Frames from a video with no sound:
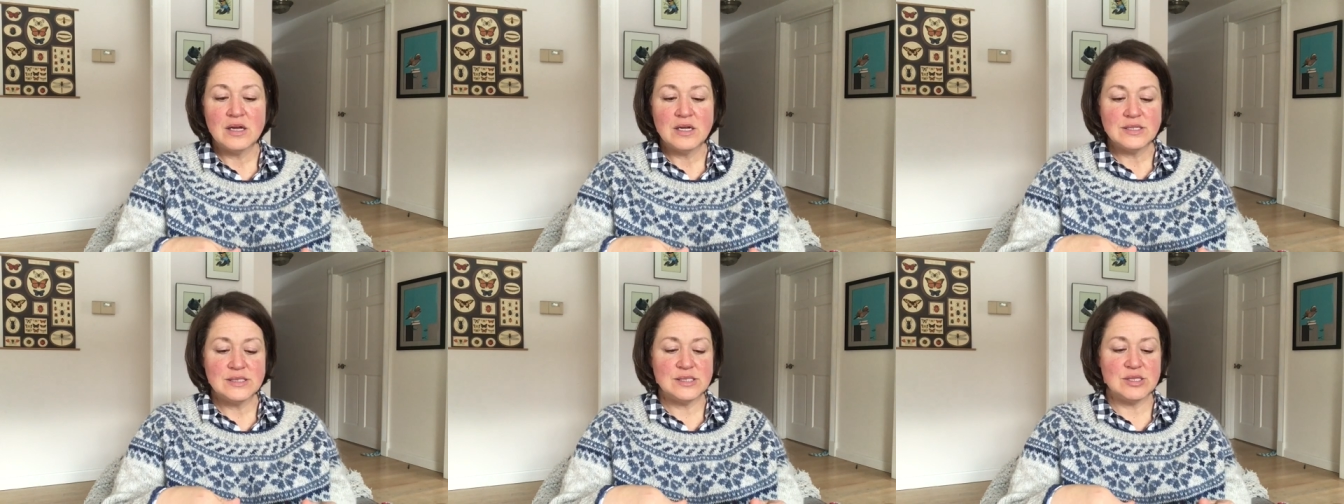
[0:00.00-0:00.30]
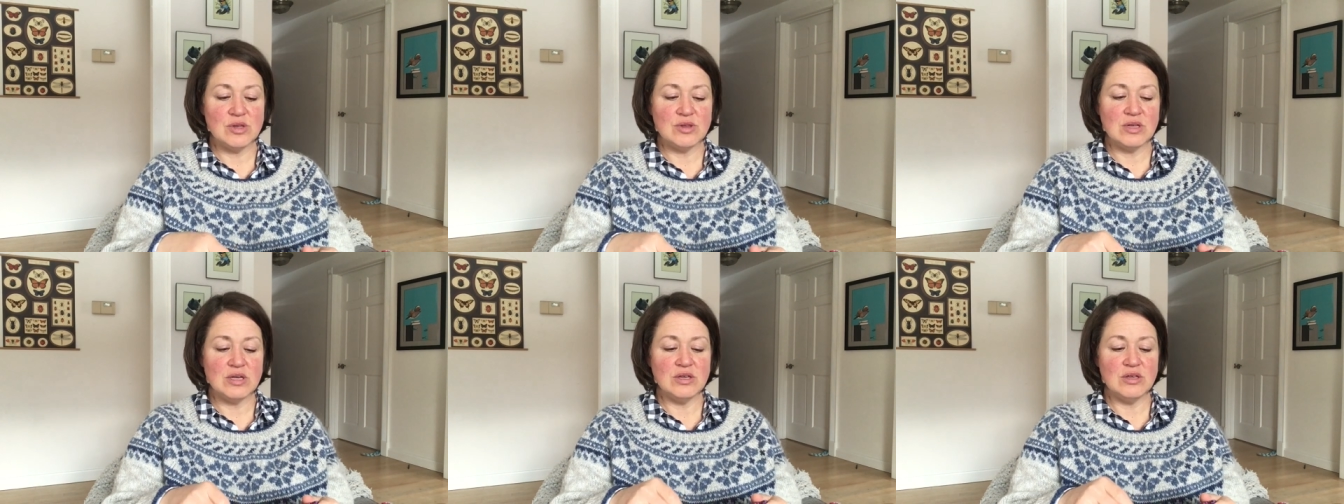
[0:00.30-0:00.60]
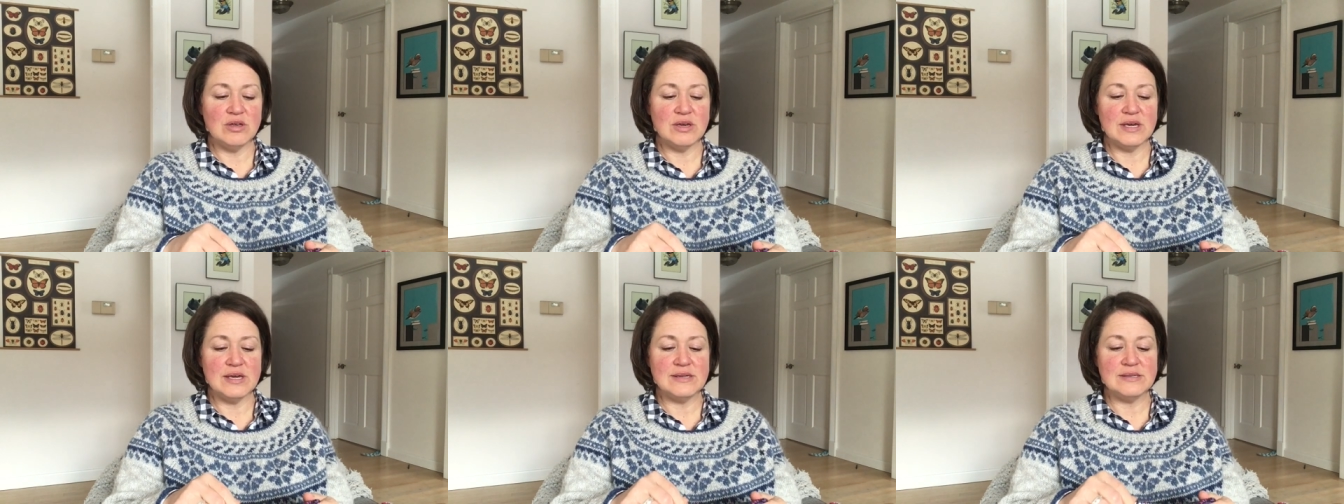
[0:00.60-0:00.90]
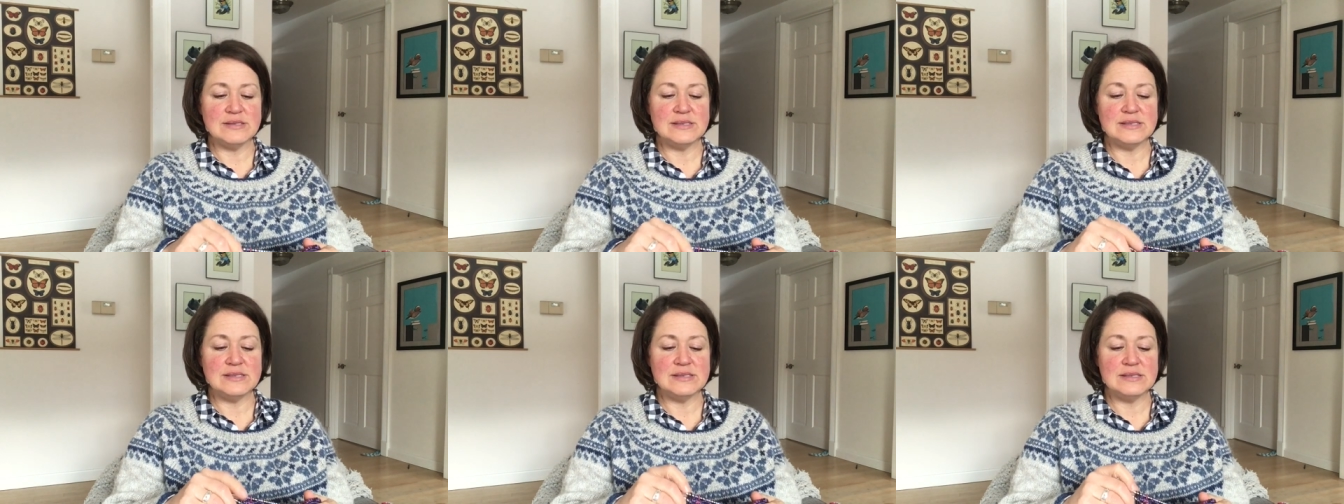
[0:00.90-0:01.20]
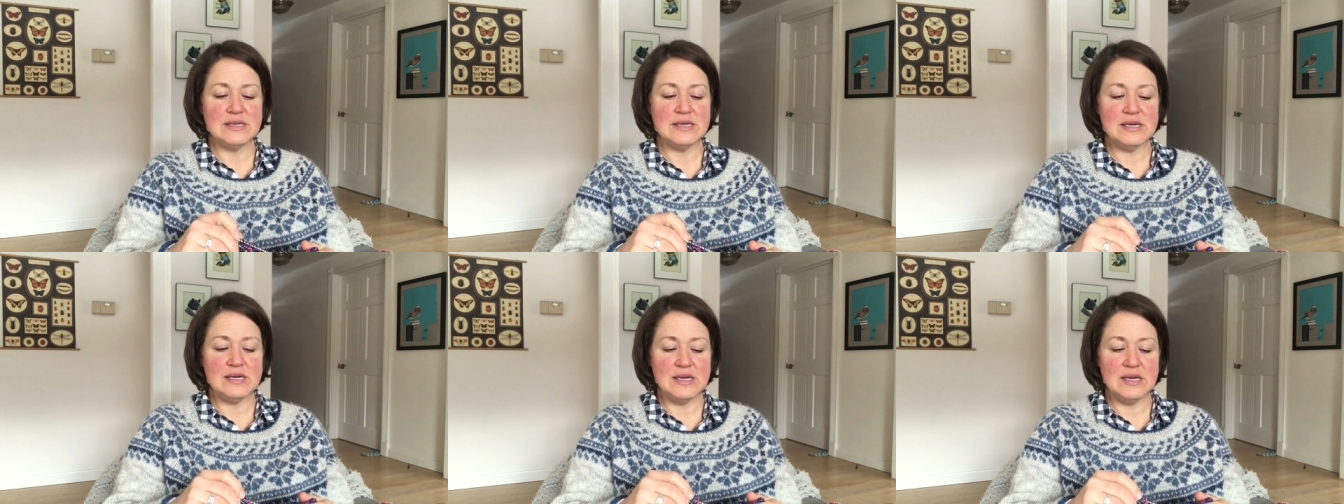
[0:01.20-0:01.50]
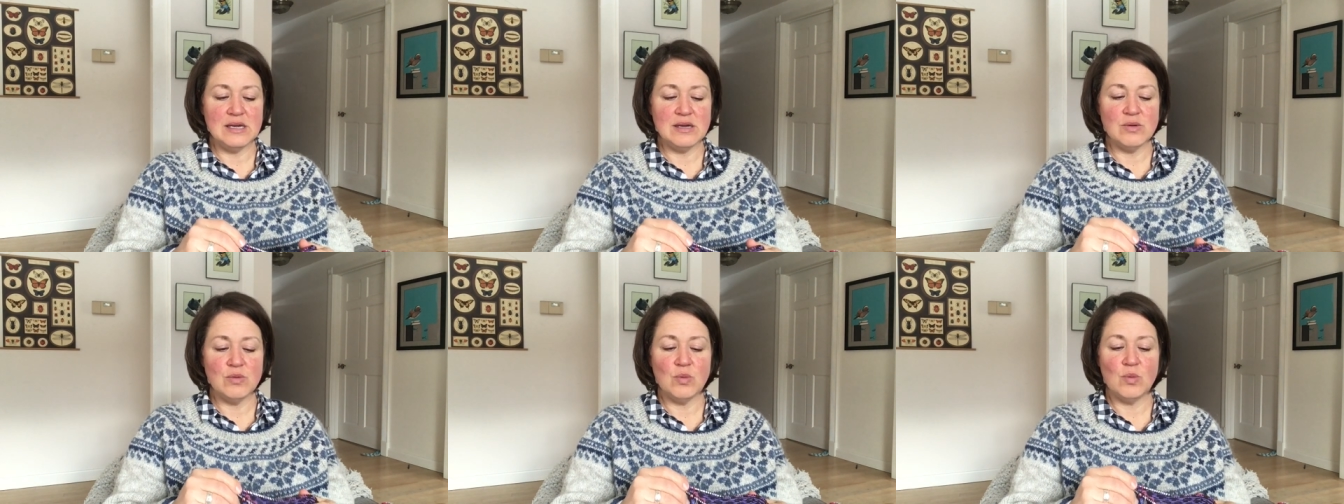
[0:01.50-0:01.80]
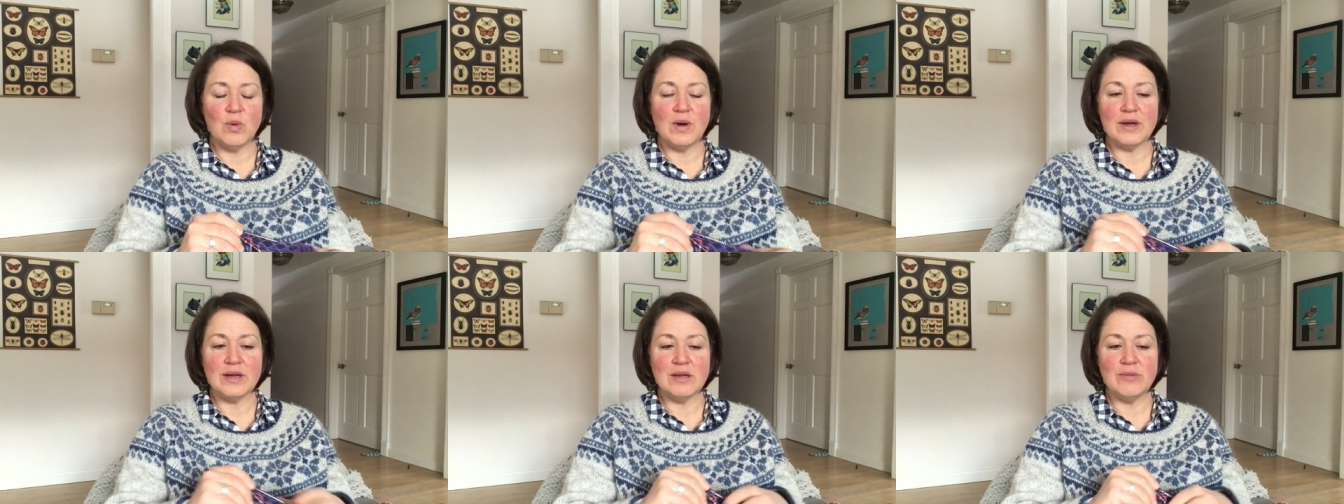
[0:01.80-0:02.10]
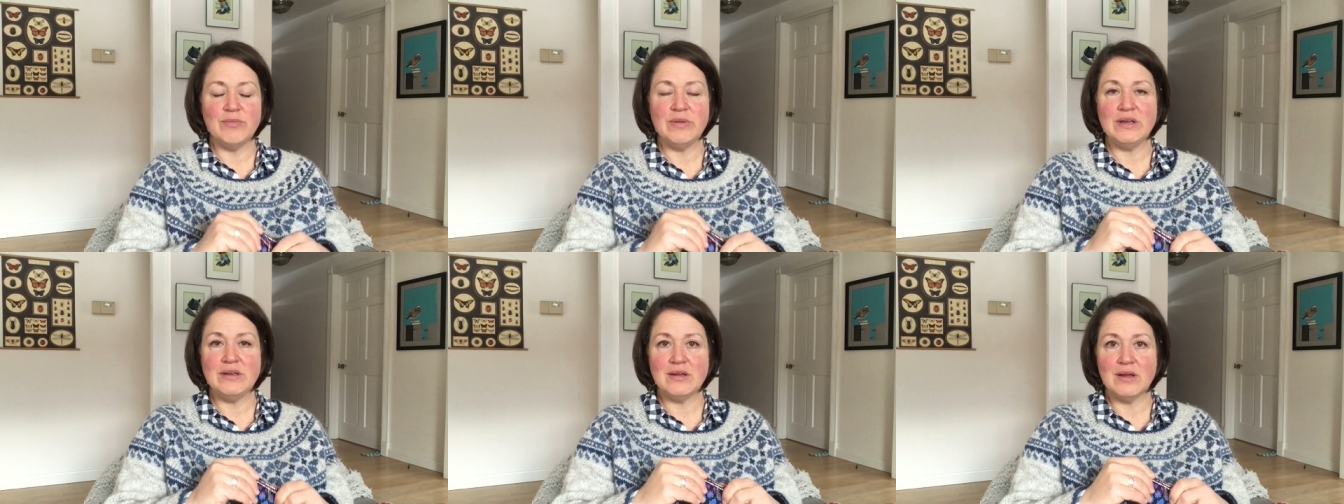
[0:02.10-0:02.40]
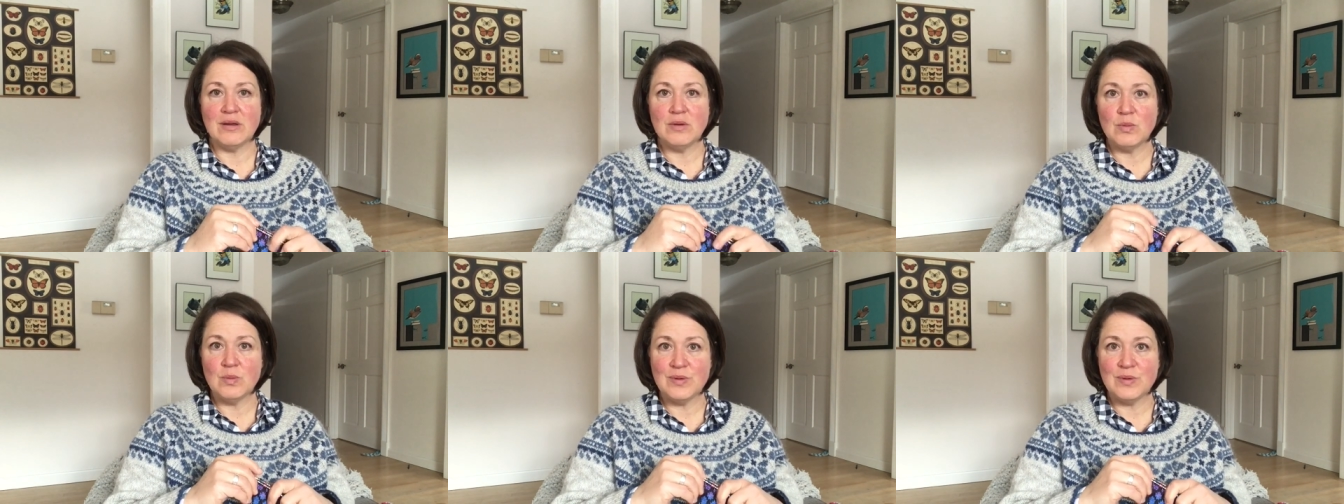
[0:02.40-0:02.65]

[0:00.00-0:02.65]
so that you can see what can be done